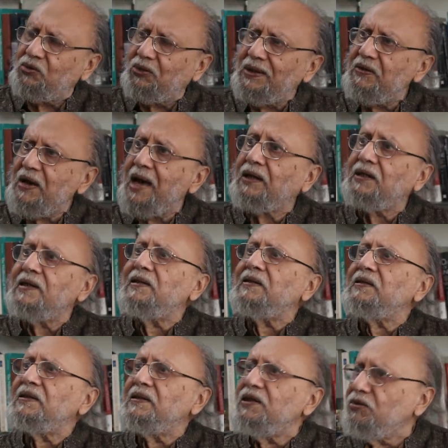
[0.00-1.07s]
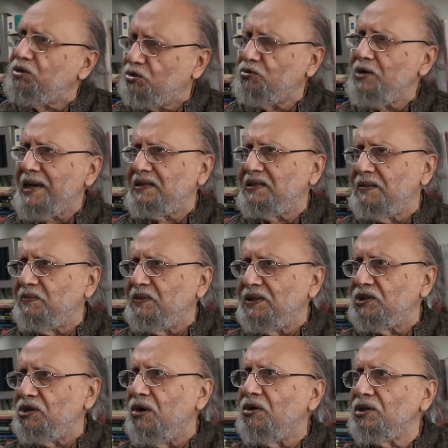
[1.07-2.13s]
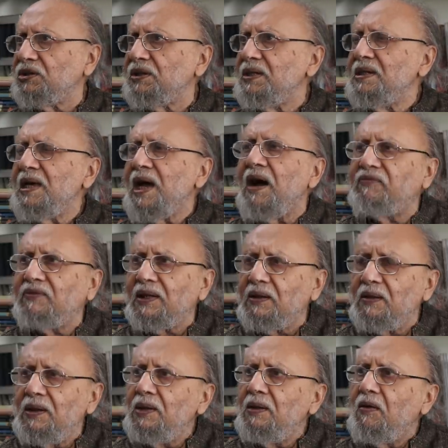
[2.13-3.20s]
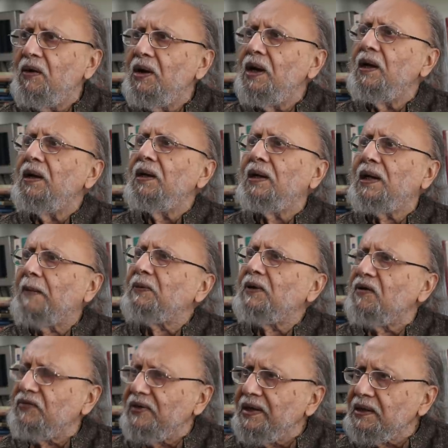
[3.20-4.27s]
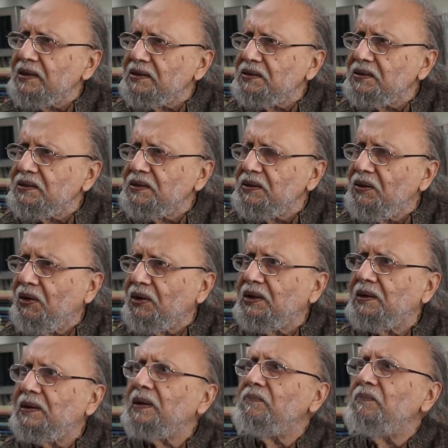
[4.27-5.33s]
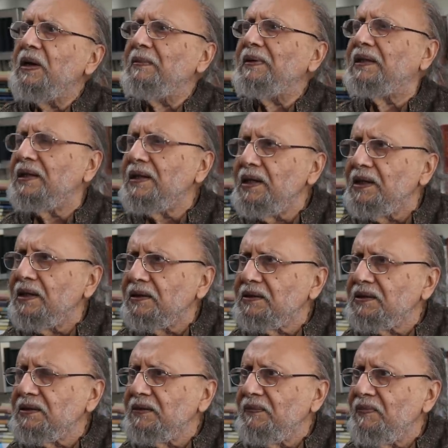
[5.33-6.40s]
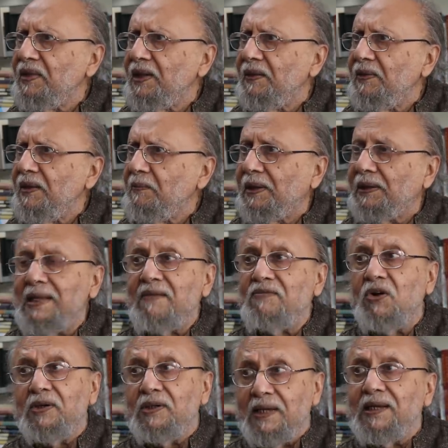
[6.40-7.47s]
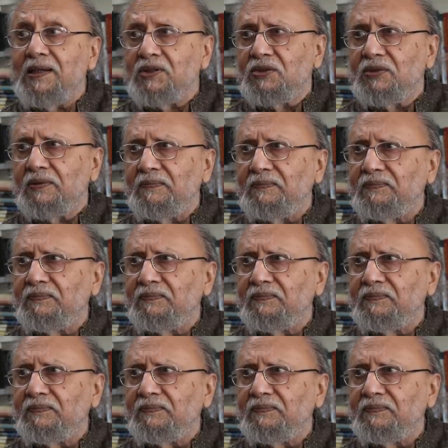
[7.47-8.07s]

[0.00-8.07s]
So they are seduced to accept these laws after a couple of years or maybe three years. But they have not done so.